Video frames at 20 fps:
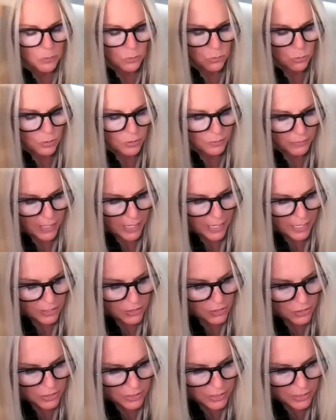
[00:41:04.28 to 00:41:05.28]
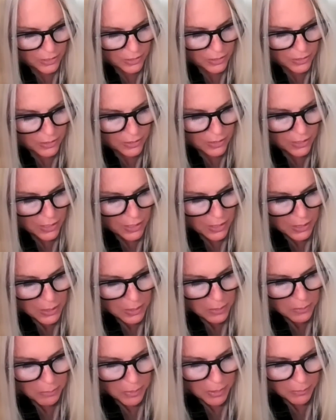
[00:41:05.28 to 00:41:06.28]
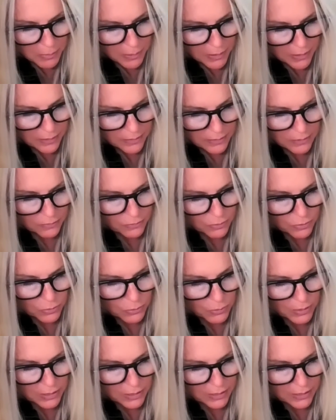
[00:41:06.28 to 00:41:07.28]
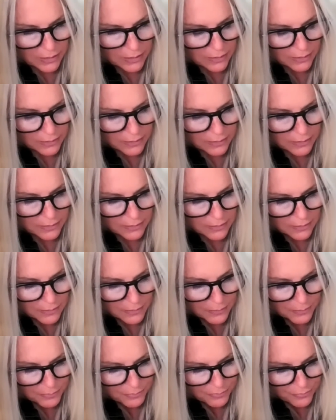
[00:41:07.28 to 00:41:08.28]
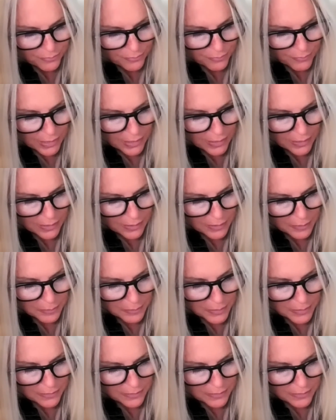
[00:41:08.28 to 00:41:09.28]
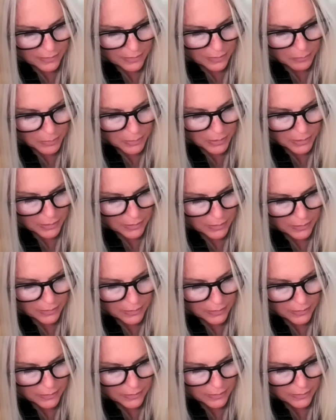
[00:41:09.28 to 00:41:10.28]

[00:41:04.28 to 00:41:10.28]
sort of action here, but because of who he is, it's going to be